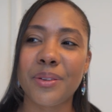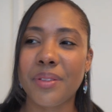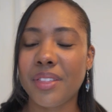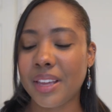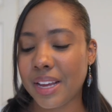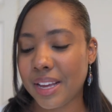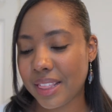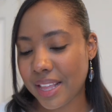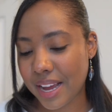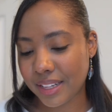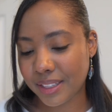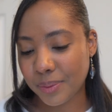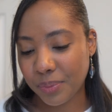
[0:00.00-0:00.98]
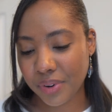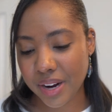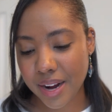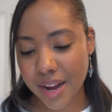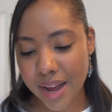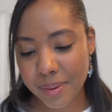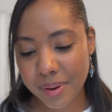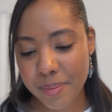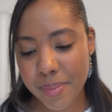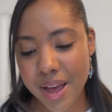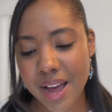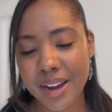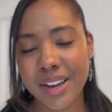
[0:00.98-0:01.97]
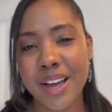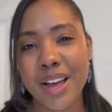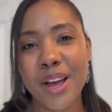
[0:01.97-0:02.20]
think that the Murakami bag